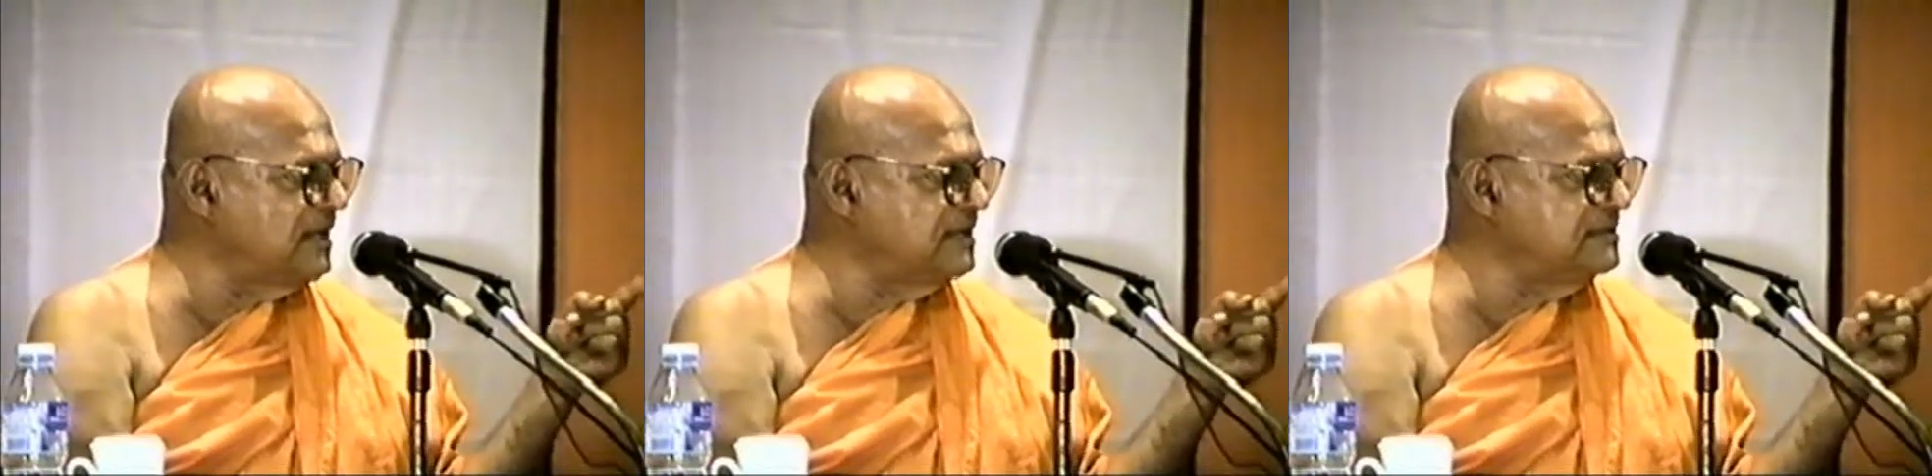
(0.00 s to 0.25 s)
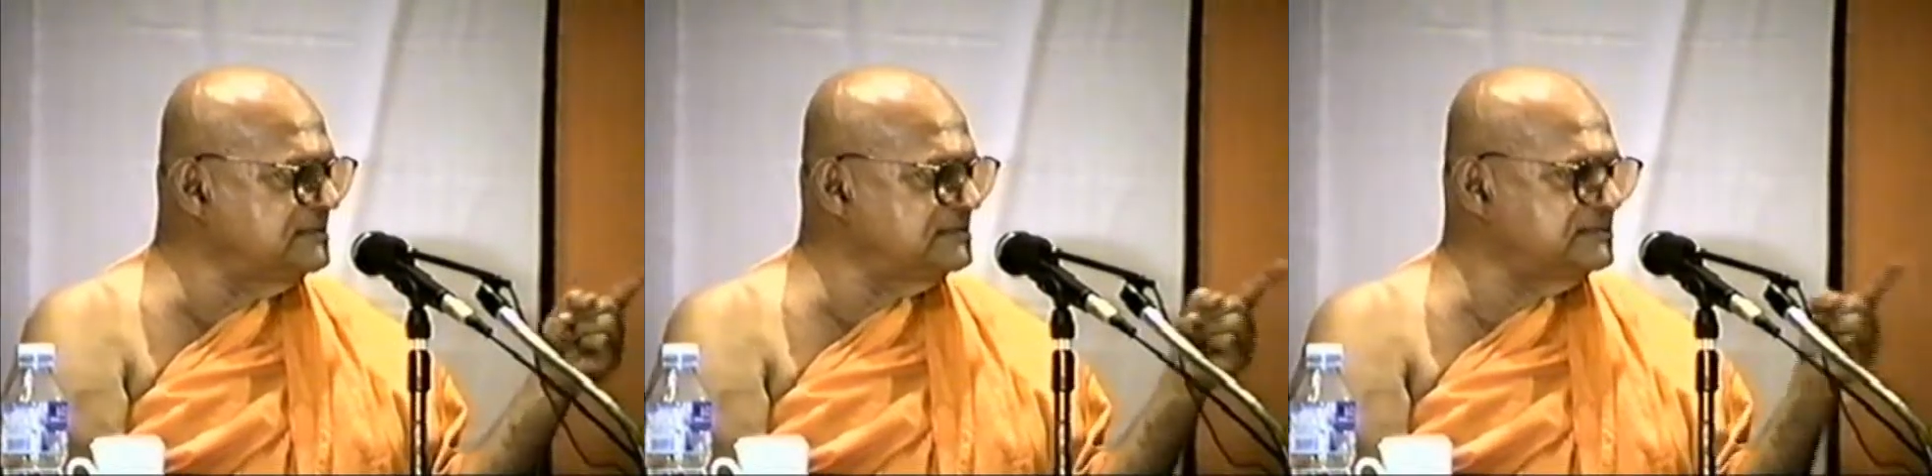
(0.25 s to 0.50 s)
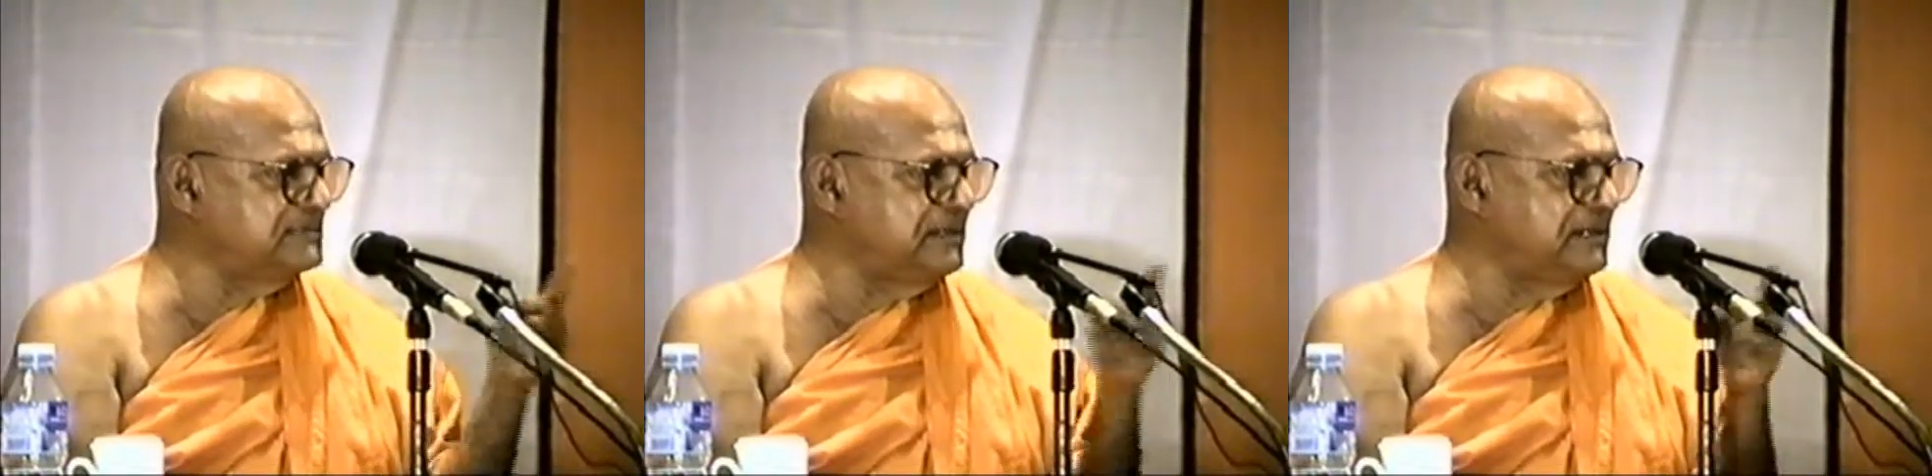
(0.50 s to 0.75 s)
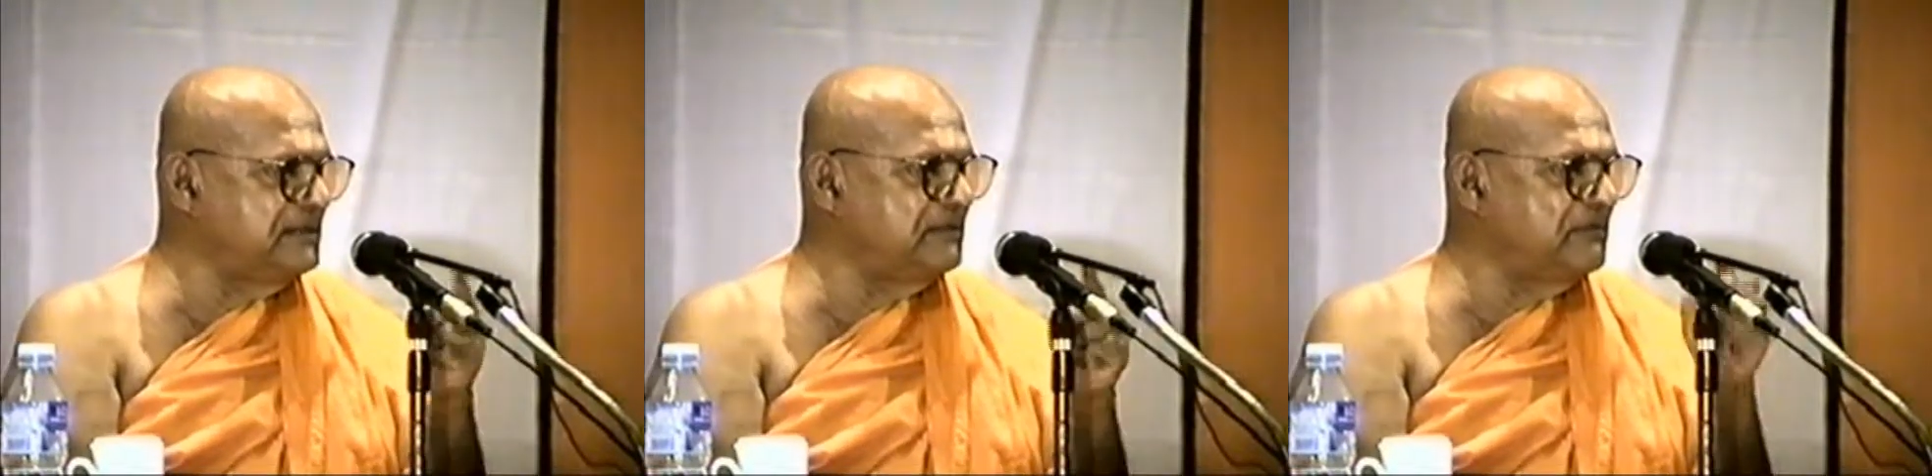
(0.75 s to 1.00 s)

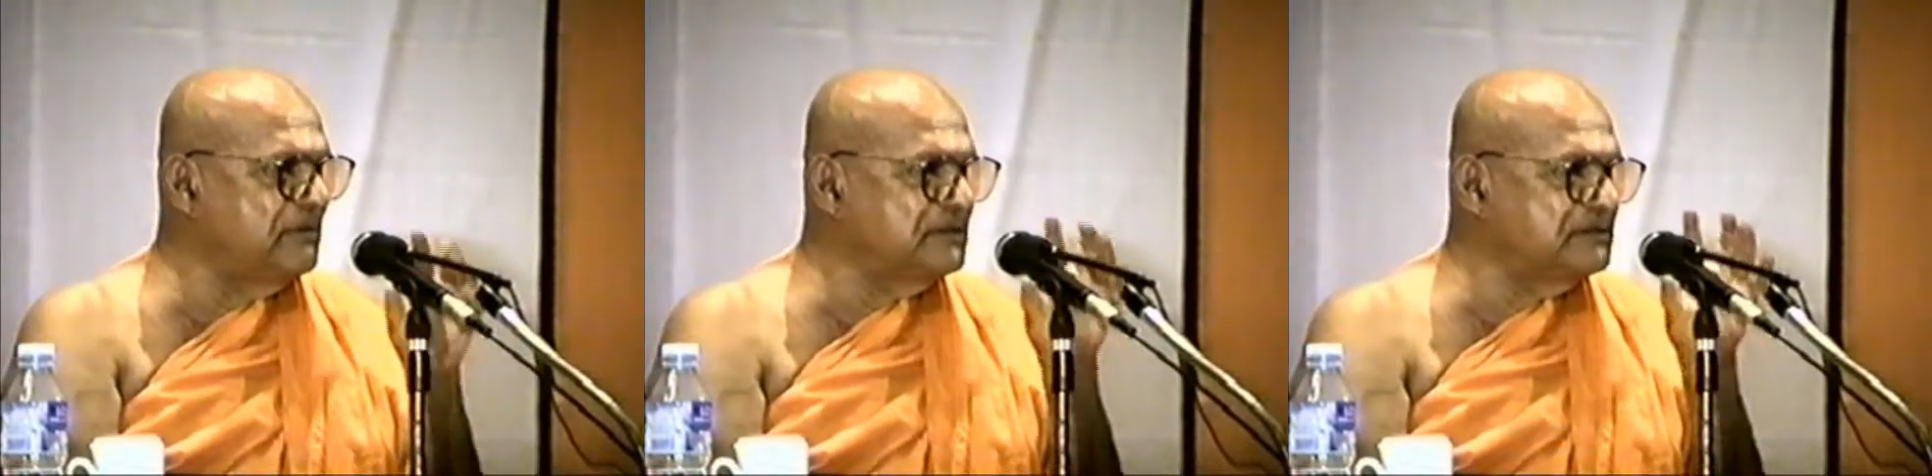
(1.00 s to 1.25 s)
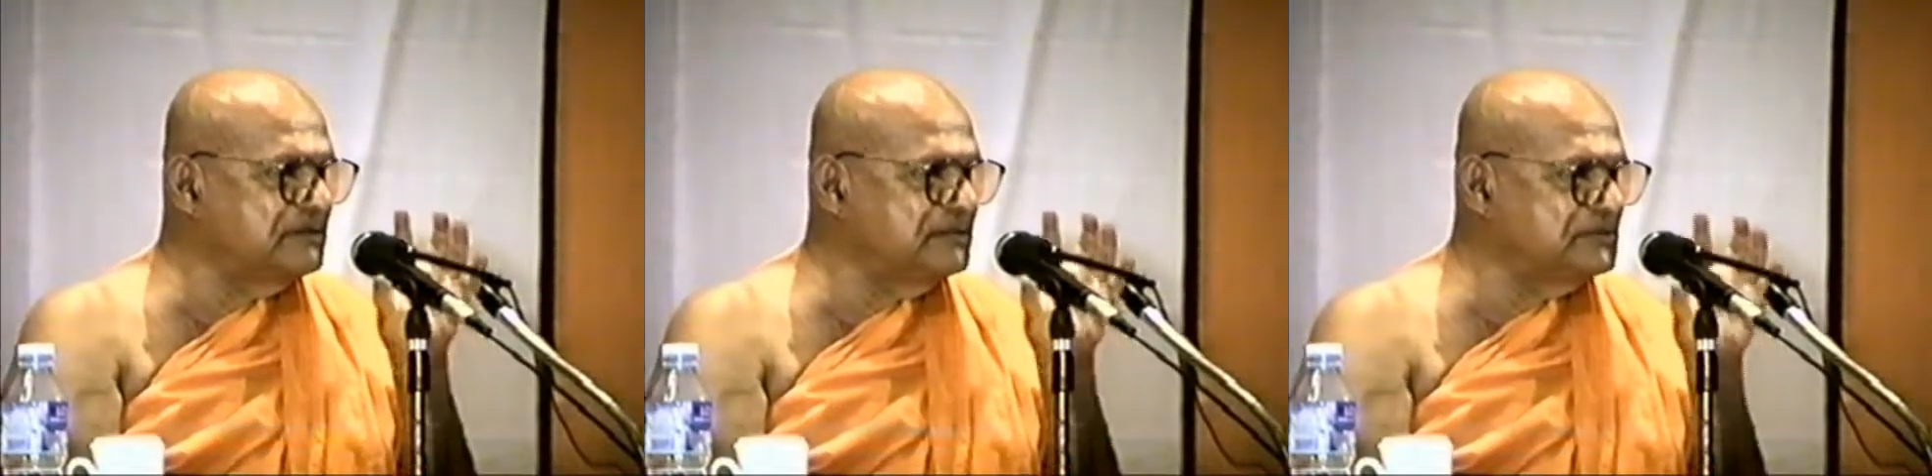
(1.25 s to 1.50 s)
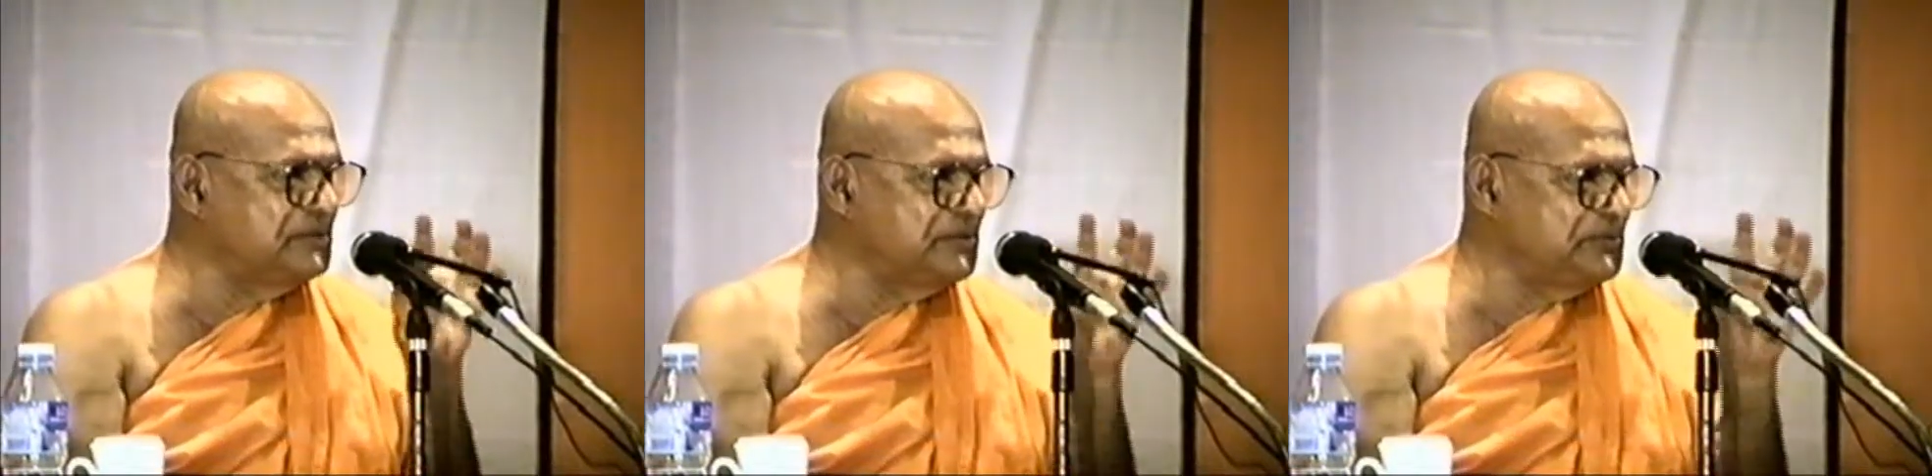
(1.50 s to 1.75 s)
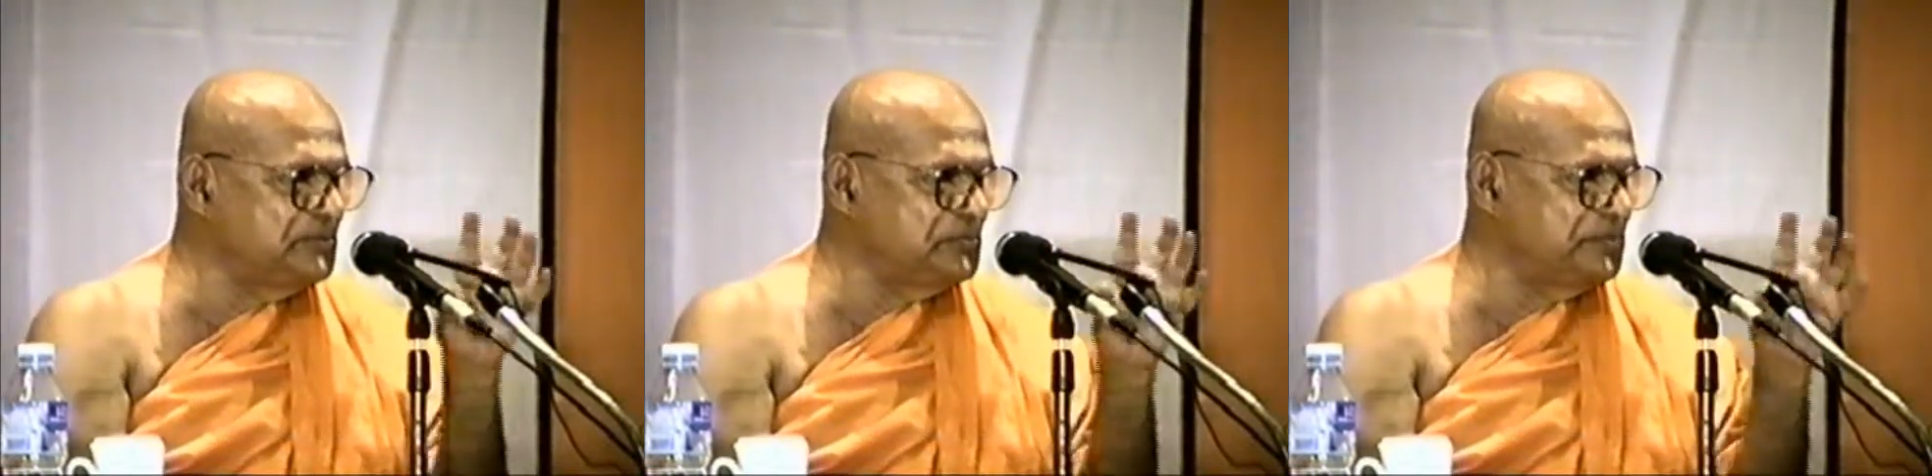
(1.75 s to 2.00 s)
understand what he is
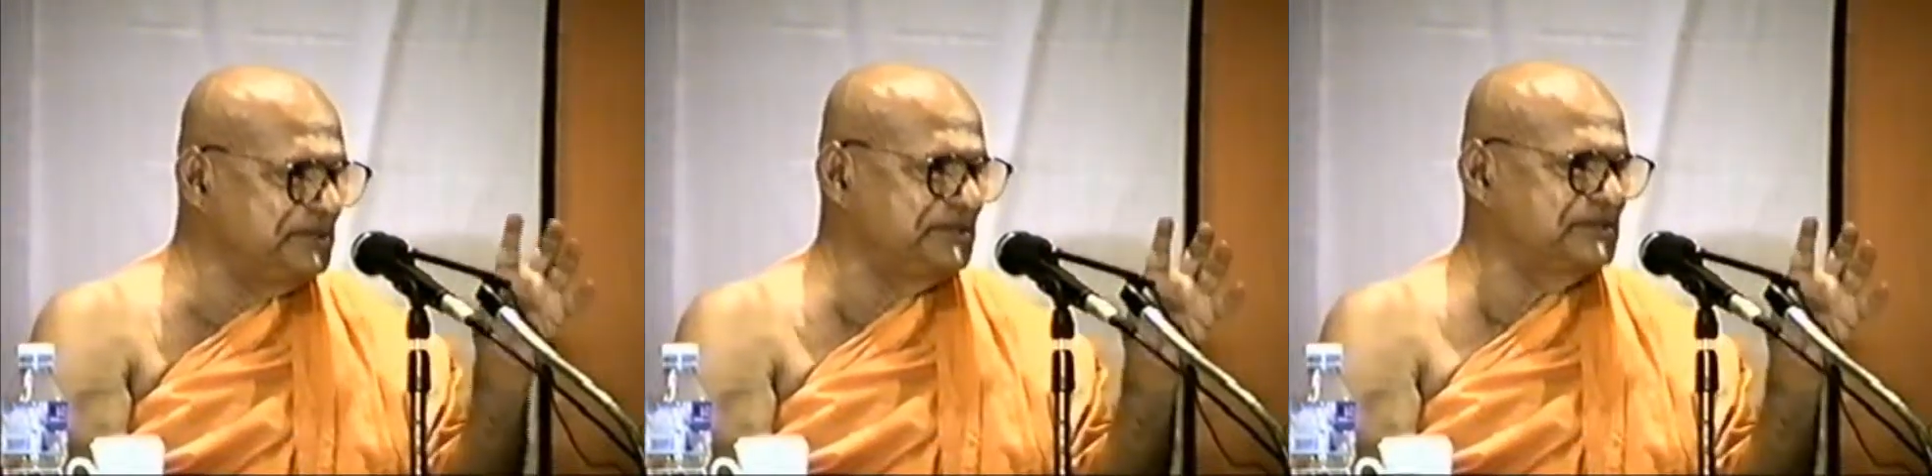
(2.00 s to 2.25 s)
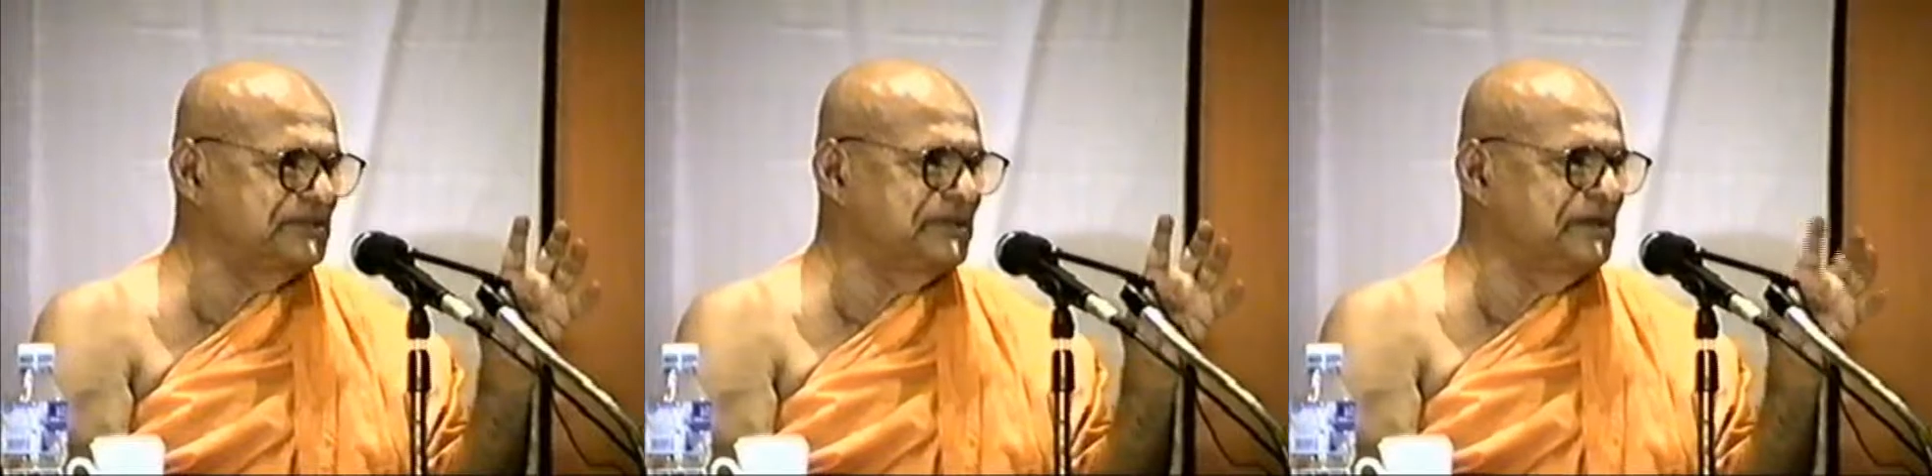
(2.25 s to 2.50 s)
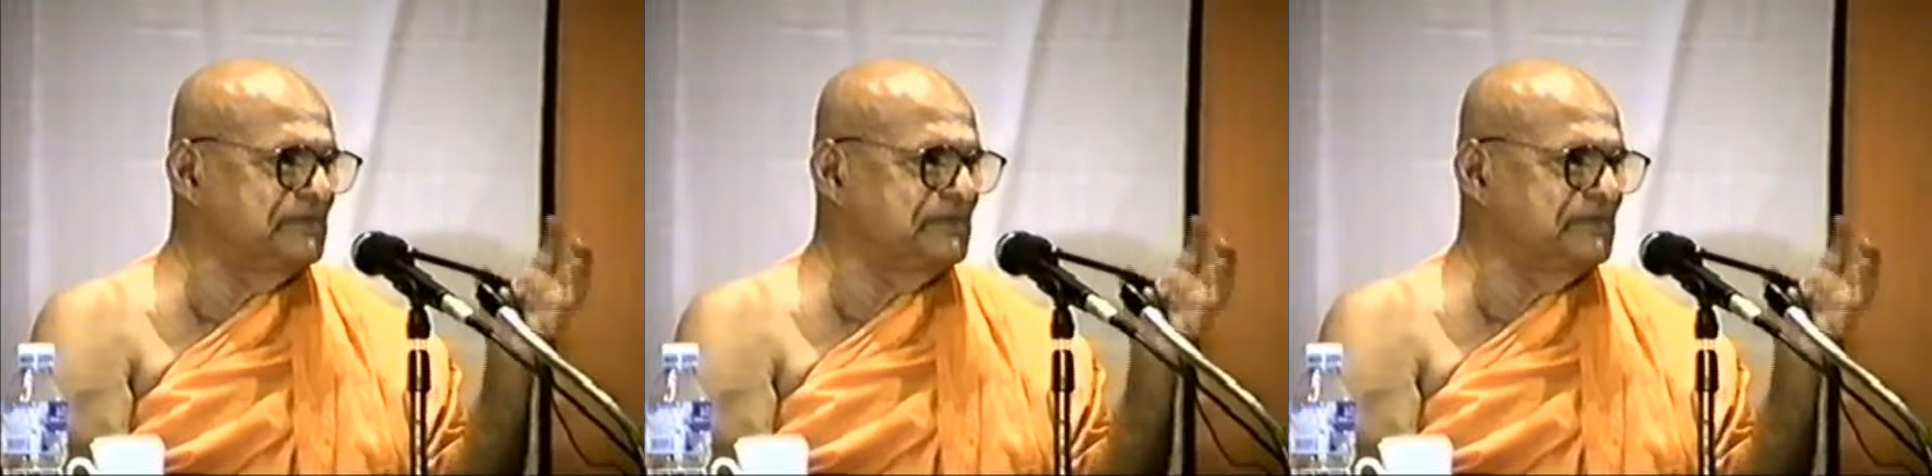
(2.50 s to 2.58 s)
going to preach,